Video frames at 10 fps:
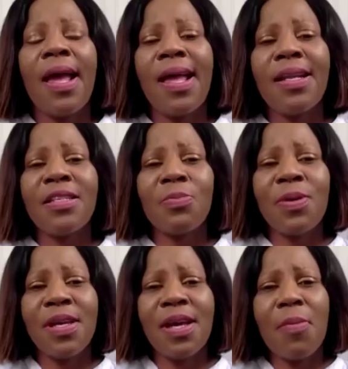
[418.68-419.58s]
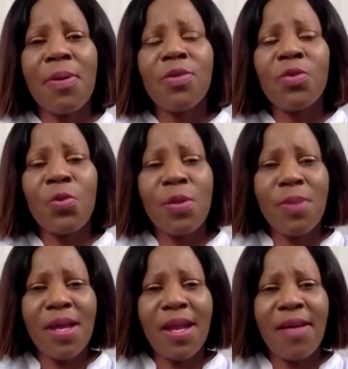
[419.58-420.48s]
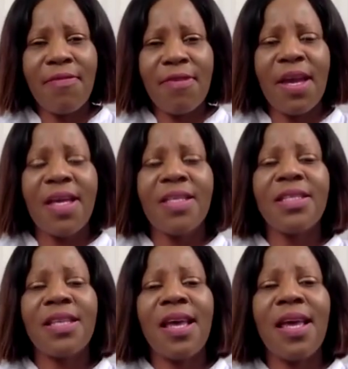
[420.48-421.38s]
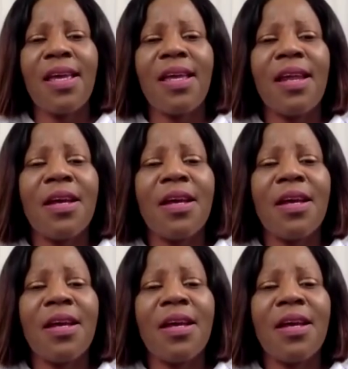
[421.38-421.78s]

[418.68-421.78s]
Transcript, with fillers: And speaking about women having a say in